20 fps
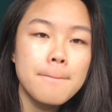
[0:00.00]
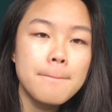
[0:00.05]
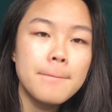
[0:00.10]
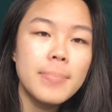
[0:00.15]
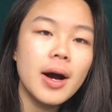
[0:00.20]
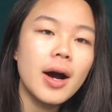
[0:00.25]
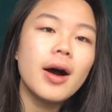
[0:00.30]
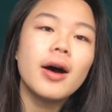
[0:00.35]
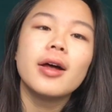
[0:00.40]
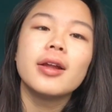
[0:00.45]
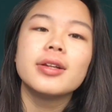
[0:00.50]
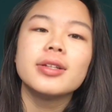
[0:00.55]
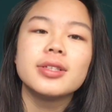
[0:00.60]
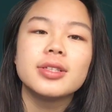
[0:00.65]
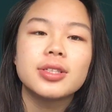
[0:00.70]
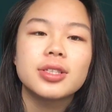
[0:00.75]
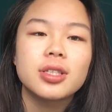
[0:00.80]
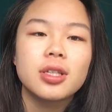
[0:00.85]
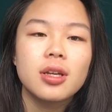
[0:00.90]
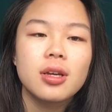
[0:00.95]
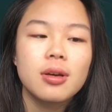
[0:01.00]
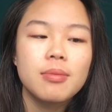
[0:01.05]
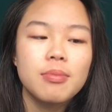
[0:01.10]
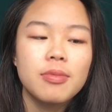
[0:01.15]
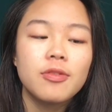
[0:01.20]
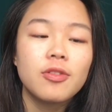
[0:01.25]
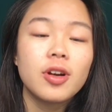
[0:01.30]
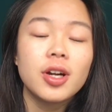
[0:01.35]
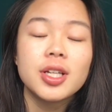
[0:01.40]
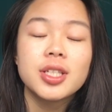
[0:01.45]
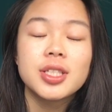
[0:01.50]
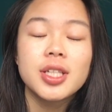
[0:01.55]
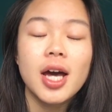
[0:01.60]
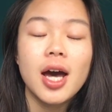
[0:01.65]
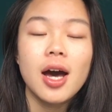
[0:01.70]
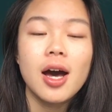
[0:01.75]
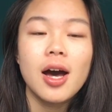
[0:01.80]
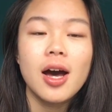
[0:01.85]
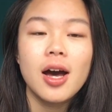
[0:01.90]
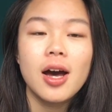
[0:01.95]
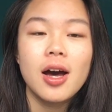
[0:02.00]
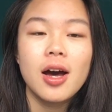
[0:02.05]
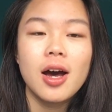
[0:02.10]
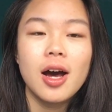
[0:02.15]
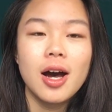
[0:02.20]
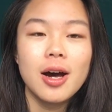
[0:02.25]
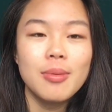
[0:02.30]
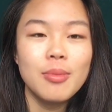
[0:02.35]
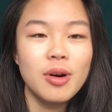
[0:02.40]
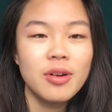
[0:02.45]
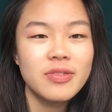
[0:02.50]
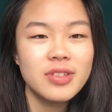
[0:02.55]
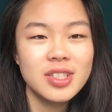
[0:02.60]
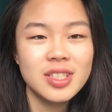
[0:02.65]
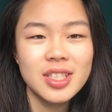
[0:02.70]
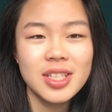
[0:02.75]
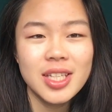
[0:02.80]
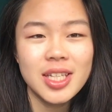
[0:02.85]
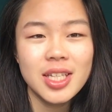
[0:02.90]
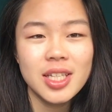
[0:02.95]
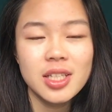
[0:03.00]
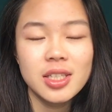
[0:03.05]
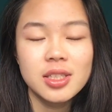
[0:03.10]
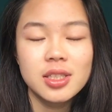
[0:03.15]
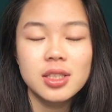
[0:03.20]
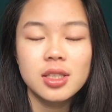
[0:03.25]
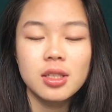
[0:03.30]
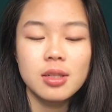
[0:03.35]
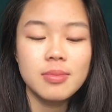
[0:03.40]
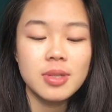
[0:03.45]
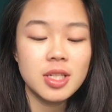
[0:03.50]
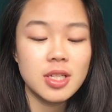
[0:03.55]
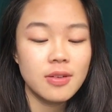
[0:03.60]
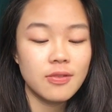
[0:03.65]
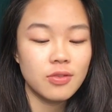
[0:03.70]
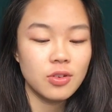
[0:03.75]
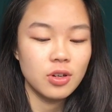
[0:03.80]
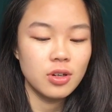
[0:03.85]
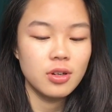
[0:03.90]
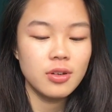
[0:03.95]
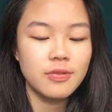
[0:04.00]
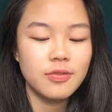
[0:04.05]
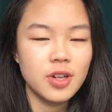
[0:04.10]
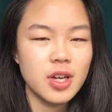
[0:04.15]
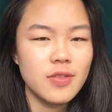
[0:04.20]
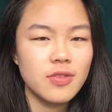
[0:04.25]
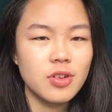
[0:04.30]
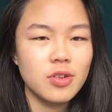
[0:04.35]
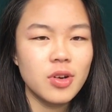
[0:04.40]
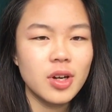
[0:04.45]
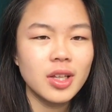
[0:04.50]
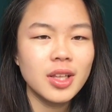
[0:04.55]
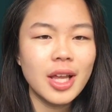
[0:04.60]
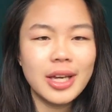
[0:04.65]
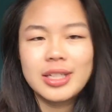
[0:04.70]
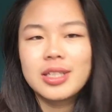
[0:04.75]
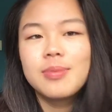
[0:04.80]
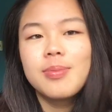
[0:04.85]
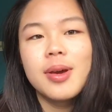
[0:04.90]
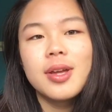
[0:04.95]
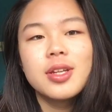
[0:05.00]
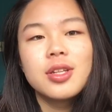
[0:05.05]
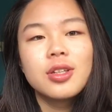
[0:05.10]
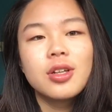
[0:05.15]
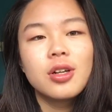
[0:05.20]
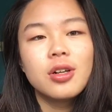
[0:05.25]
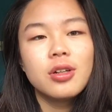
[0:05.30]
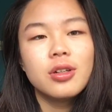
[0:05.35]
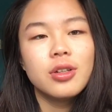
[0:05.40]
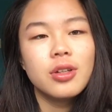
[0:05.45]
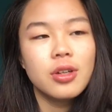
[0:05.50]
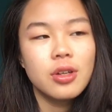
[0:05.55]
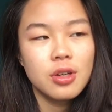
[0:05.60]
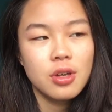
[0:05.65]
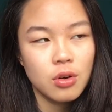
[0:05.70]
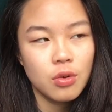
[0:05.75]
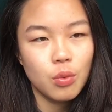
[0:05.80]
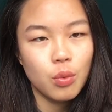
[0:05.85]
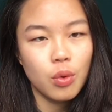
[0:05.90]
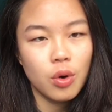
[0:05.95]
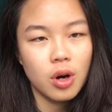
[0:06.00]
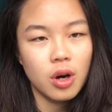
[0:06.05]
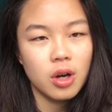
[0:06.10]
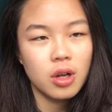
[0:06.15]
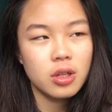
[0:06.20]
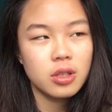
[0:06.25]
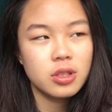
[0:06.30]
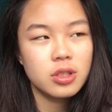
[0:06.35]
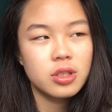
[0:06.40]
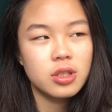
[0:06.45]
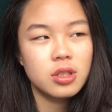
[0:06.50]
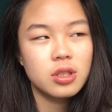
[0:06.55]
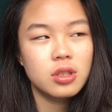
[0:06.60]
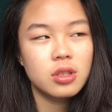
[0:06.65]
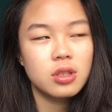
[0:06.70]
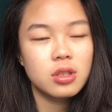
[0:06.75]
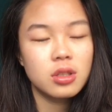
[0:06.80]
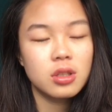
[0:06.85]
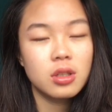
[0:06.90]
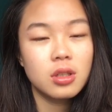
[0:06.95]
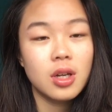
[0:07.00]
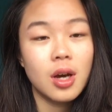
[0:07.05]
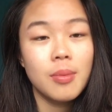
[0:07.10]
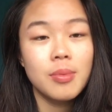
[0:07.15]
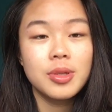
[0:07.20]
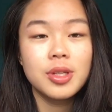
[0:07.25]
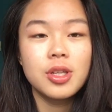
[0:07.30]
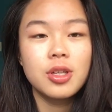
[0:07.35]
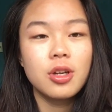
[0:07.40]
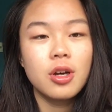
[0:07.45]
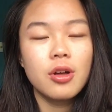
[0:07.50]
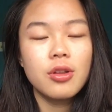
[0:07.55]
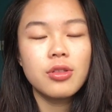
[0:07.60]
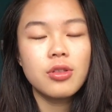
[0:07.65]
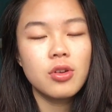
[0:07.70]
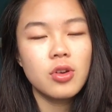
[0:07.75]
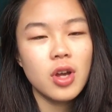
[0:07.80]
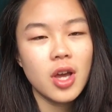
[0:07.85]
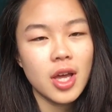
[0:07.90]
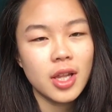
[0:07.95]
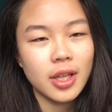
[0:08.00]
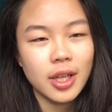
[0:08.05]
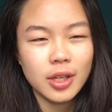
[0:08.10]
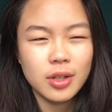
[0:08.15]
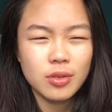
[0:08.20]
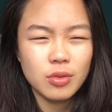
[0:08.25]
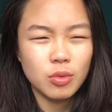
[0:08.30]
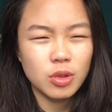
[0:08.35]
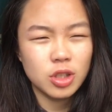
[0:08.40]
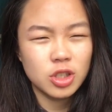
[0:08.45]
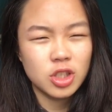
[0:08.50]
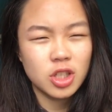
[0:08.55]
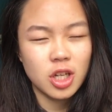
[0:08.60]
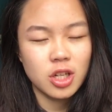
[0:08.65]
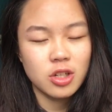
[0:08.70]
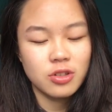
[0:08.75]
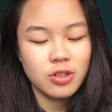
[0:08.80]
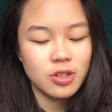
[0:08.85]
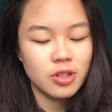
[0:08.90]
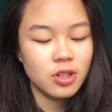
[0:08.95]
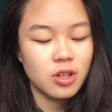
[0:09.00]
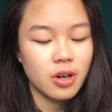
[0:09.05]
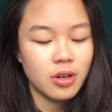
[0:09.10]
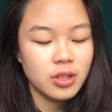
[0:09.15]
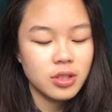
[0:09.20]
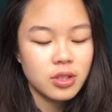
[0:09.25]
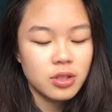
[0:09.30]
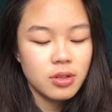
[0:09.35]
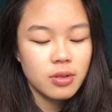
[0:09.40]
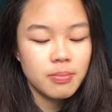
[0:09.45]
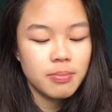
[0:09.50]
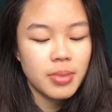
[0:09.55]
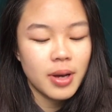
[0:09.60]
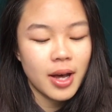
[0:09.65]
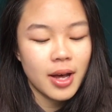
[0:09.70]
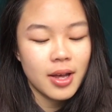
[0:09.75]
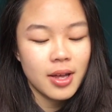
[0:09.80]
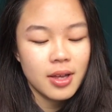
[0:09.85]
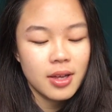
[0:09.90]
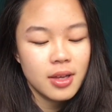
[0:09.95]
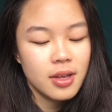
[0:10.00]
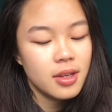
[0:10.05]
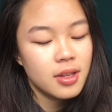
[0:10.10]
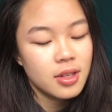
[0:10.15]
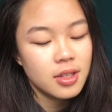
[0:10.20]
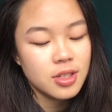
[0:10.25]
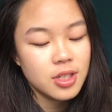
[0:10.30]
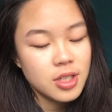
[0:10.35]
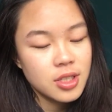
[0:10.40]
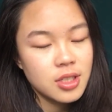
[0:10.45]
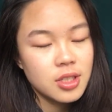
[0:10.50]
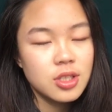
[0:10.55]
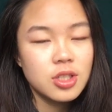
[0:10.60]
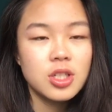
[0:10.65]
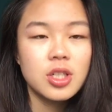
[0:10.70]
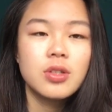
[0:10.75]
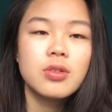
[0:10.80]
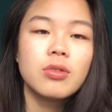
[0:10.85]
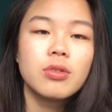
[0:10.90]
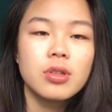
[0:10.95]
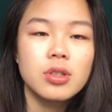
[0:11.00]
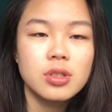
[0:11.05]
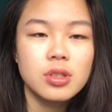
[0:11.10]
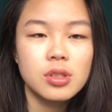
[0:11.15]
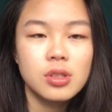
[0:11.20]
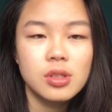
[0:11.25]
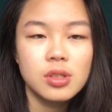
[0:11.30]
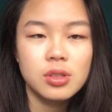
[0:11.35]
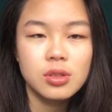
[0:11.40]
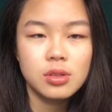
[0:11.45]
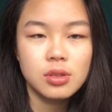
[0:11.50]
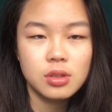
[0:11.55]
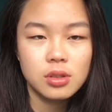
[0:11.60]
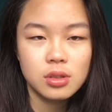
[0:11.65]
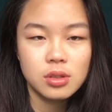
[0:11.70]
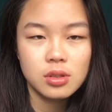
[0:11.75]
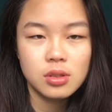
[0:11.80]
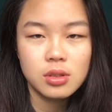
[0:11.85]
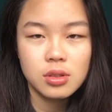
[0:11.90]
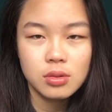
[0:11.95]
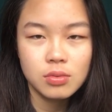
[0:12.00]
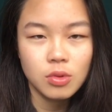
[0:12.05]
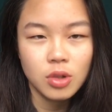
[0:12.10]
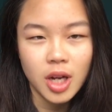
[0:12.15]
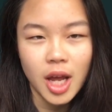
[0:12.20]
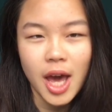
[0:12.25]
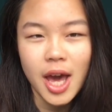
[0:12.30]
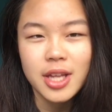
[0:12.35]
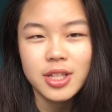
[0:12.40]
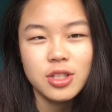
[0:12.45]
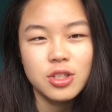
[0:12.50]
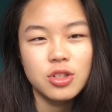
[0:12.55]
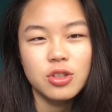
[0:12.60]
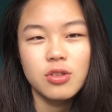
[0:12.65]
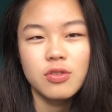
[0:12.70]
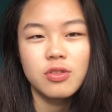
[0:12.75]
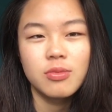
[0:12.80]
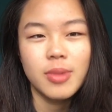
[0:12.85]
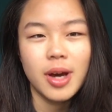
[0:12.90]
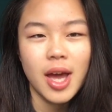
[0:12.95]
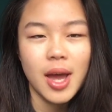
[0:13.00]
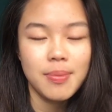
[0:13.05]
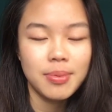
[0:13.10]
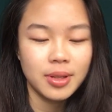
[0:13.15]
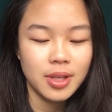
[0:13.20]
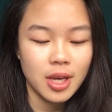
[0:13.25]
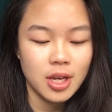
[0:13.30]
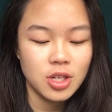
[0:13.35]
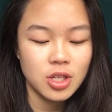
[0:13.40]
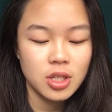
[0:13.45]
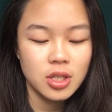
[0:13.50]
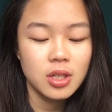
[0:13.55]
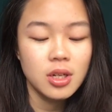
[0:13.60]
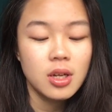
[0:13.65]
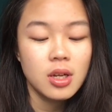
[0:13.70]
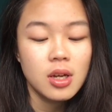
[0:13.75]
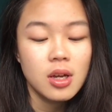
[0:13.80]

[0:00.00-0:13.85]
But before I start, obviously it's going to be different for everyone, like depending on what company you go through and like which country you're going to. But just in general, this is what I had to do for my application.